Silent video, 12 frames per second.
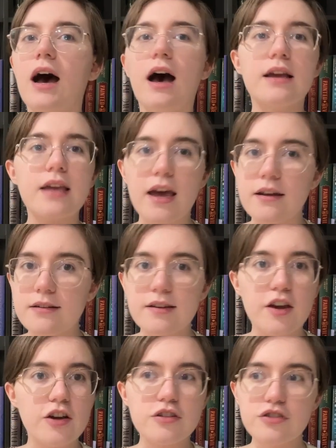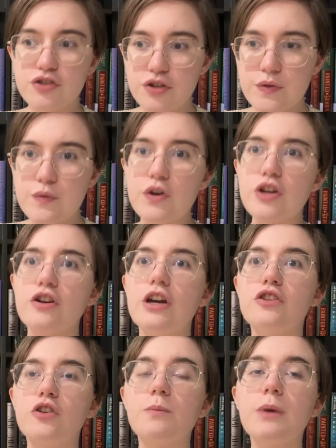again, character-driven reader,
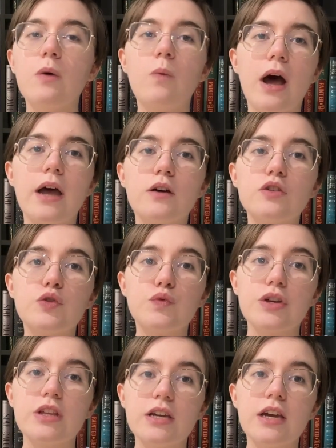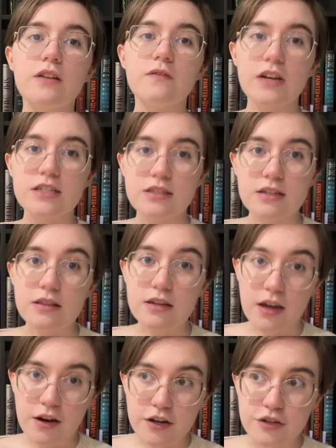it took me a while to really get invested in the
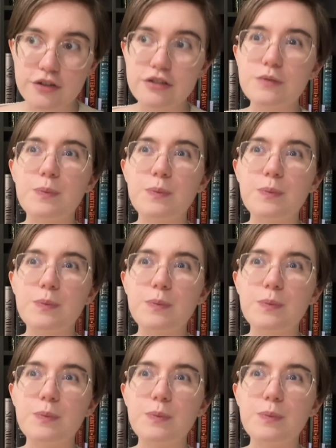characters,